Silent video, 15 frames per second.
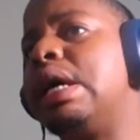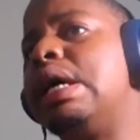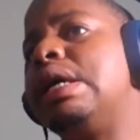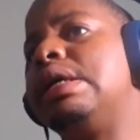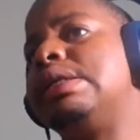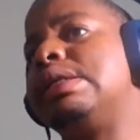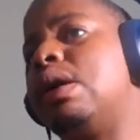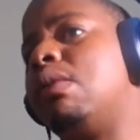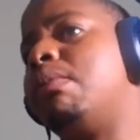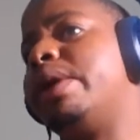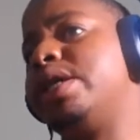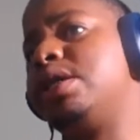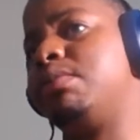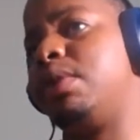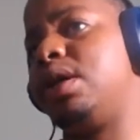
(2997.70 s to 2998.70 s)
is how
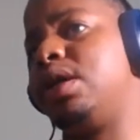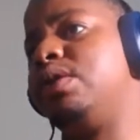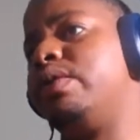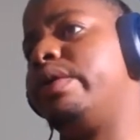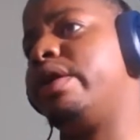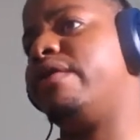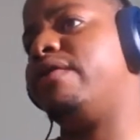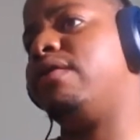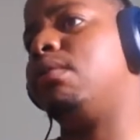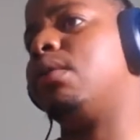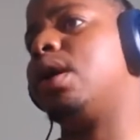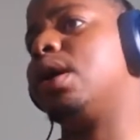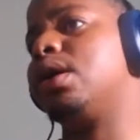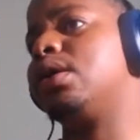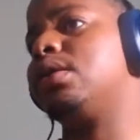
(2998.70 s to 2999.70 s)
much money do you have for
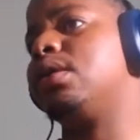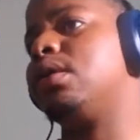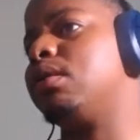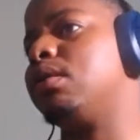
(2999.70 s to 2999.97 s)
marketing?